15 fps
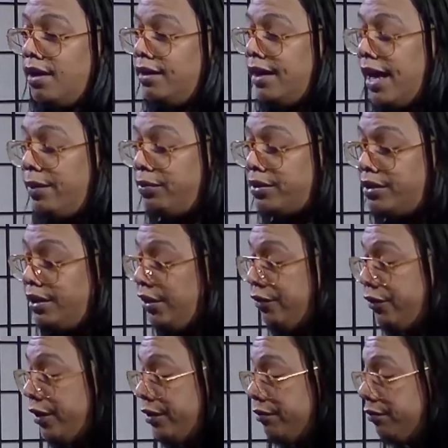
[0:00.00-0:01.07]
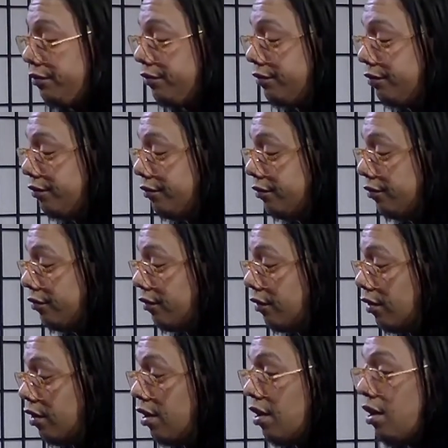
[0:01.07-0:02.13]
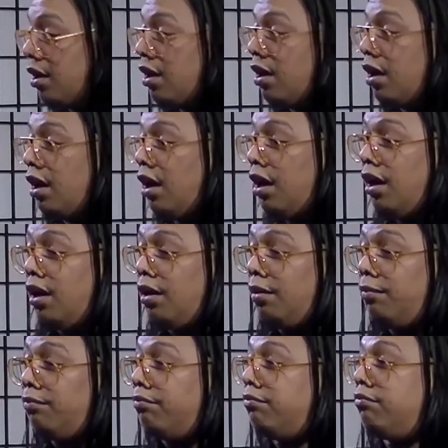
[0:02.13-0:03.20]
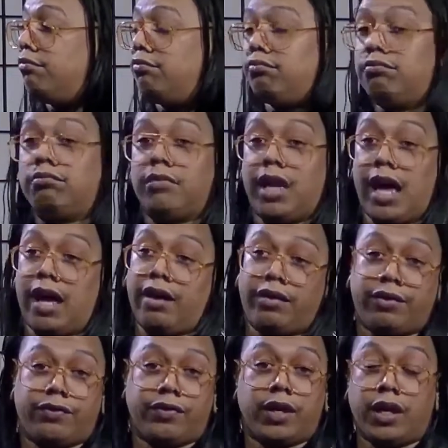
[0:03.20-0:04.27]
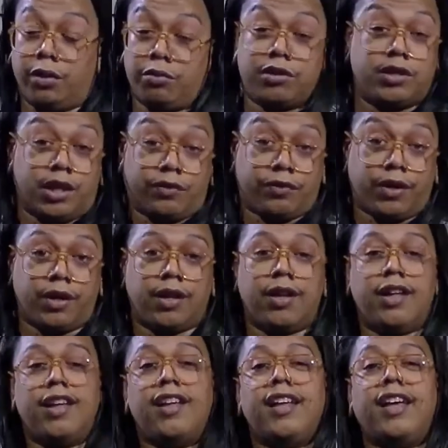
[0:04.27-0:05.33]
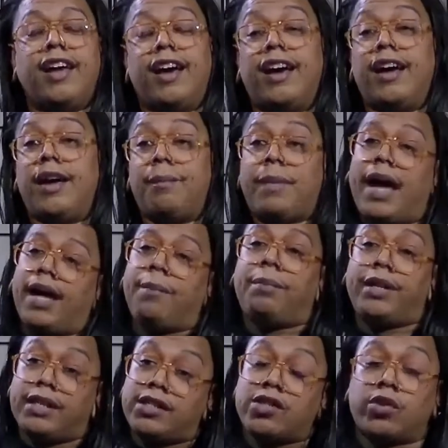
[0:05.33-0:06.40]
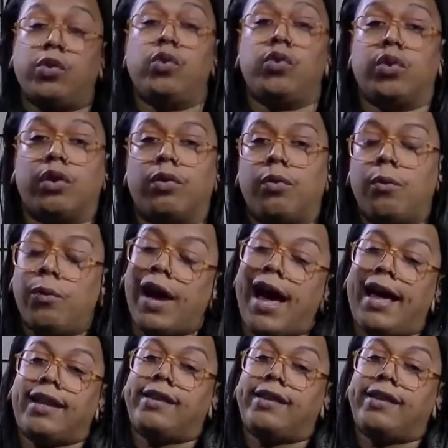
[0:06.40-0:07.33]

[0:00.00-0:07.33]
That was different. Um, yeah, it was different. Um, I, but it's cool. What I